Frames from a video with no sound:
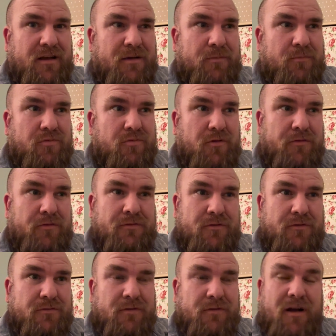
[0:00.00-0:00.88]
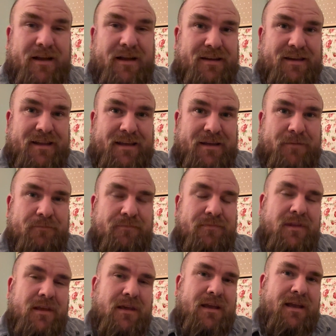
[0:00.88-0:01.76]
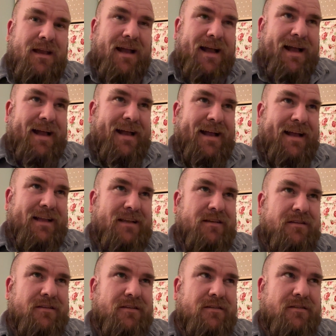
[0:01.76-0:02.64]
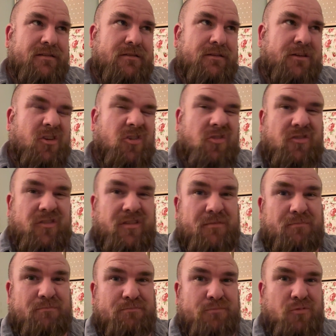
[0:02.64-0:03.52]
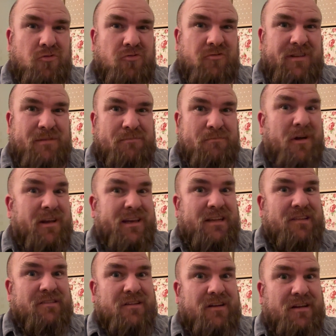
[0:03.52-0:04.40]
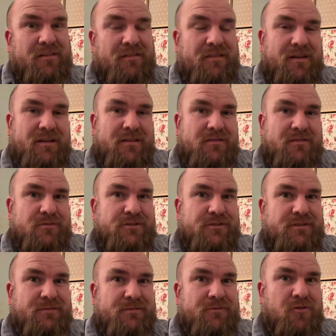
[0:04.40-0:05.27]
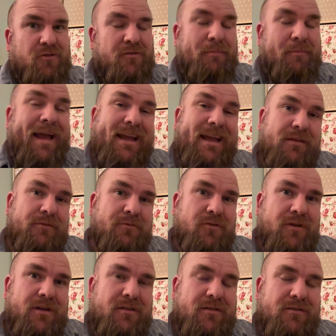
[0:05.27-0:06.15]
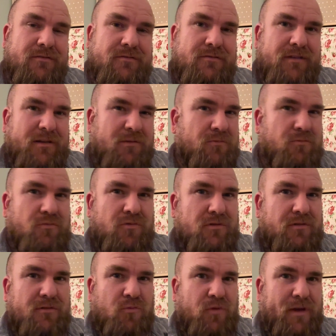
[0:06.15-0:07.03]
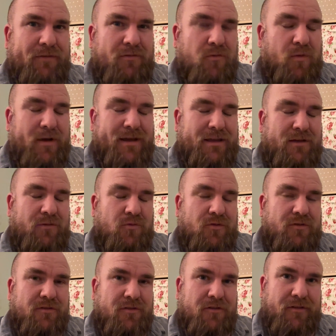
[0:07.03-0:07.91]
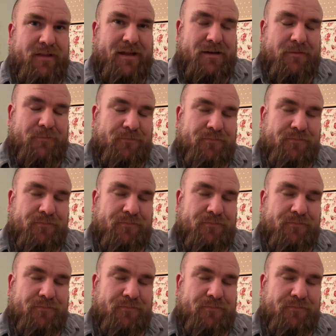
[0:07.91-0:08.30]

proof of ID, and you got to do the boring money side of things, which involves paying for it in whatever way you want to do that.